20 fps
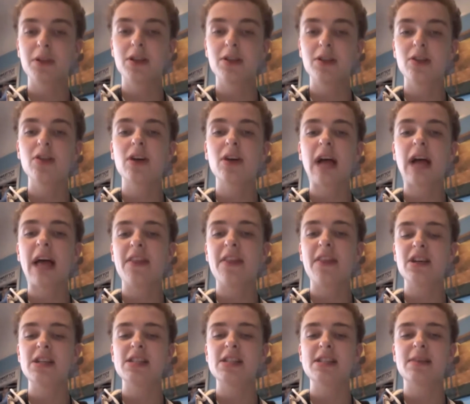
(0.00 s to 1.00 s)
to look at
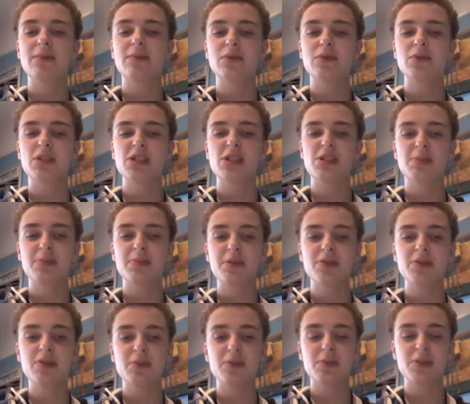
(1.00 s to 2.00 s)
the several
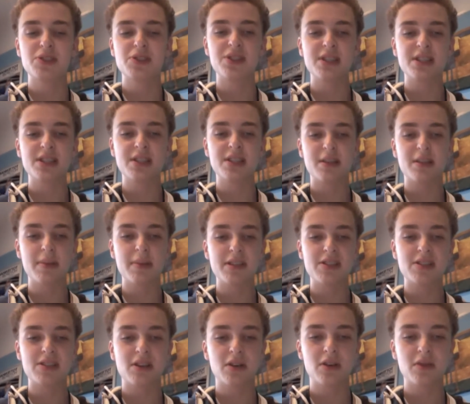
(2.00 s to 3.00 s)
disputes which needed to be
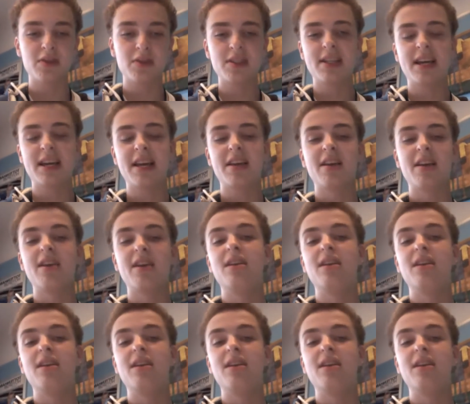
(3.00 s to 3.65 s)
solved today.